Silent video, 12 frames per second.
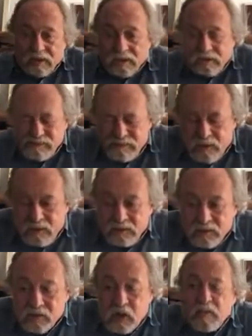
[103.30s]
And
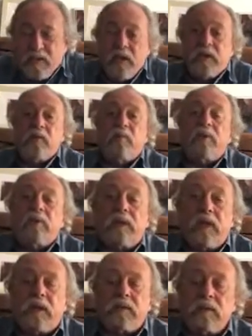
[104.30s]
so I began to
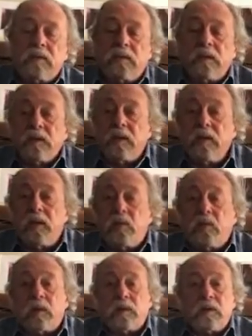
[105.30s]
build out a
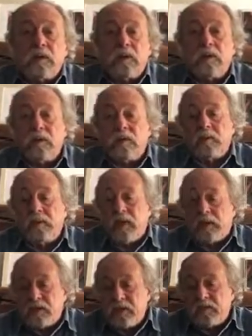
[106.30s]
network, and then the
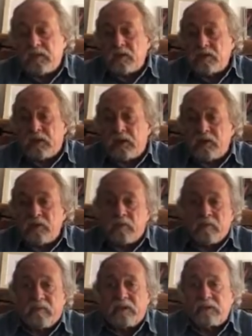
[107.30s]
activities that I do
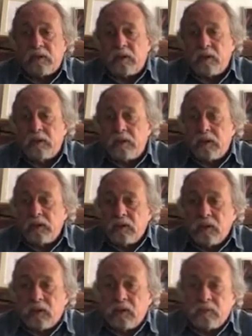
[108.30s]
professionally
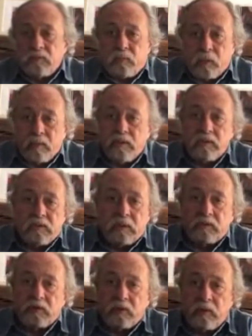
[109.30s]
put me in
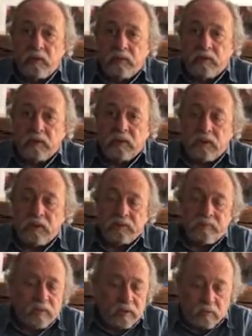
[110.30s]
touch with people
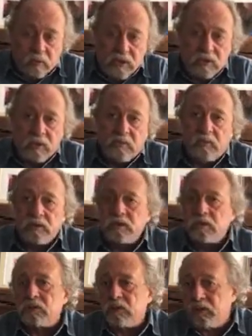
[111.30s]
in the restaurant
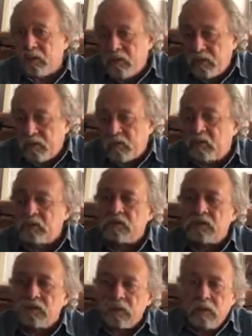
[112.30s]
business and the theater
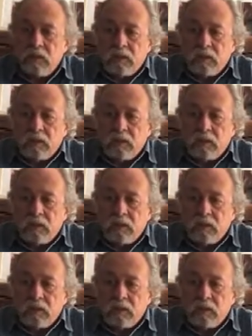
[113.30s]
business.